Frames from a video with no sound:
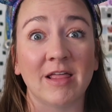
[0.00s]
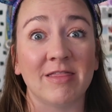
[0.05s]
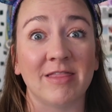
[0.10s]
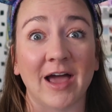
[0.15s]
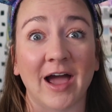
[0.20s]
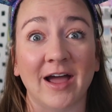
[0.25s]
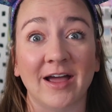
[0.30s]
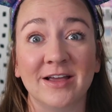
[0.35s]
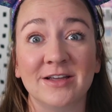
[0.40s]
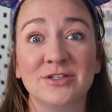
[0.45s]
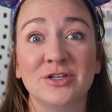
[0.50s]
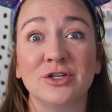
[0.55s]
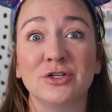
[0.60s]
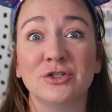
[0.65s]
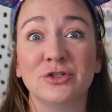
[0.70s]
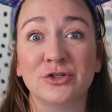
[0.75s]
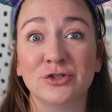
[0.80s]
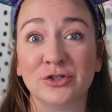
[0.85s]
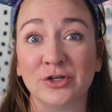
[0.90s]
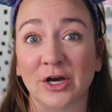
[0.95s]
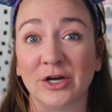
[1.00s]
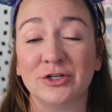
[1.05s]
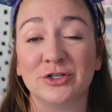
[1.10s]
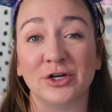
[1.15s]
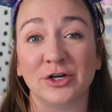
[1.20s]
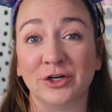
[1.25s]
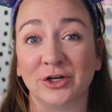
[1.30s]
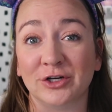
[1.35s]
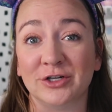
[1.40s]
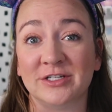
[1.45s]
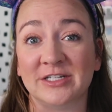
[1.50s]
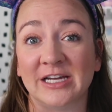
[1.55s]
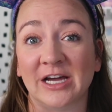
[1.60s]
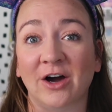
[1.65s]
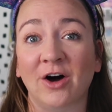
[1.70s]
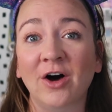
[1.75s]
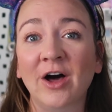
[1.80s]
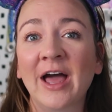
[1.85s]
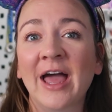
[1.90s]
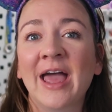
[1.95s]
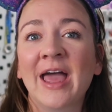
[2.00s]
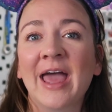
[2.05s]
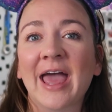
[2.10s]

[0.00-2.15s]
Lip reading: that is such a good deal.